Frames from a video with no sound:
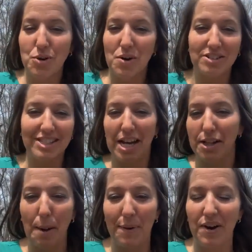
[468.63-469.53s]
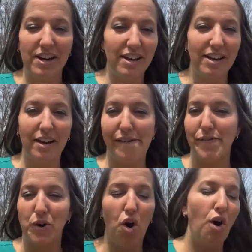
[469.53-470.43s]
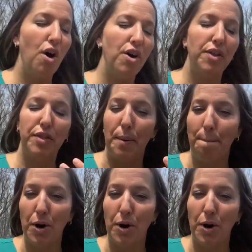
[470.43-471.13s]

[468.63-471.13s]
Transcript: you are celebrating for all the